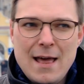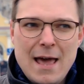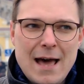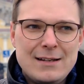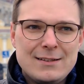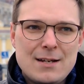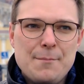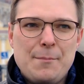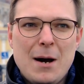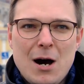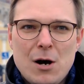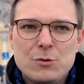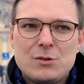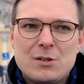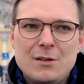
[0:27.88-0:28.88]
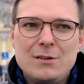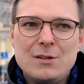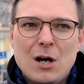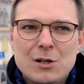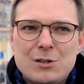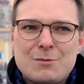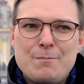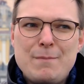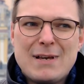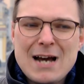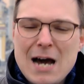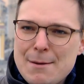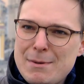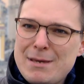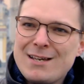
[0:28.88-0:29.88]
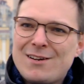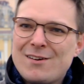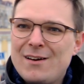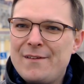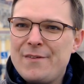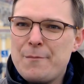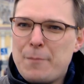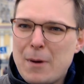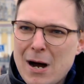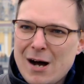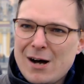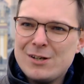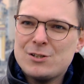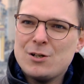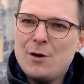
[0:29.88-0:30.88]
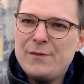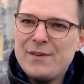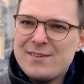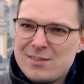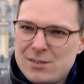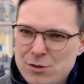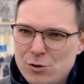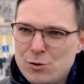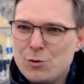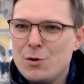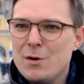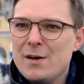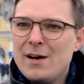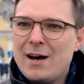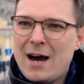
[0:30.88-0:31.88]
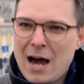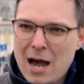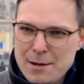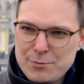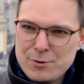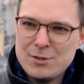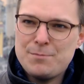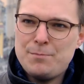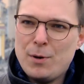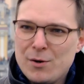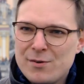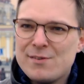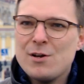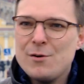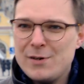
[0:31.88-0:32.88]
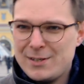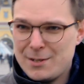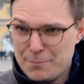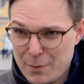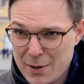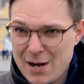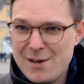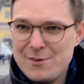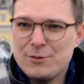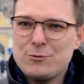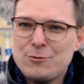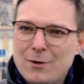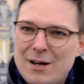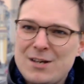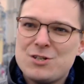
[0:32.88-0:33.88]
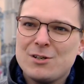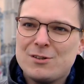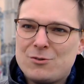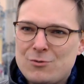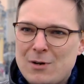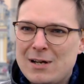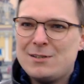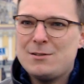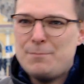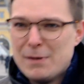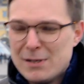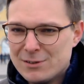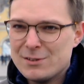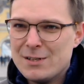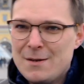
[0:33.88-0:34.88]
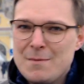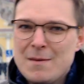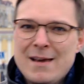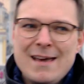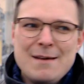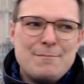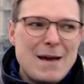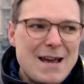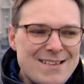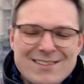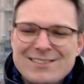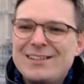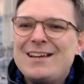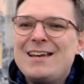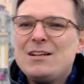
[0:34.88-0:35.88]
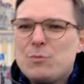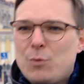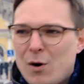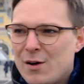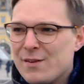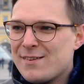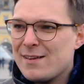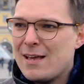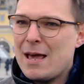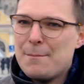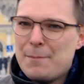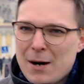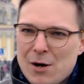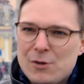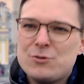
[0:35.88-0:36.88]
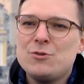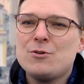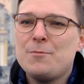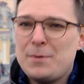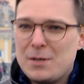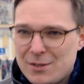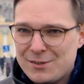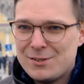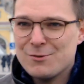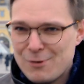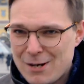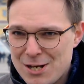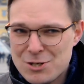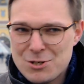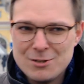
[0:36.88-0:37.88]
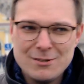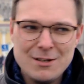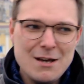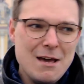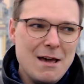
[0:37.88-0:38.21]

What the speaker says: and about not becoming the part of this new hybrid post-Soviet empire that Russia tried to build. Basically, it was about European integration,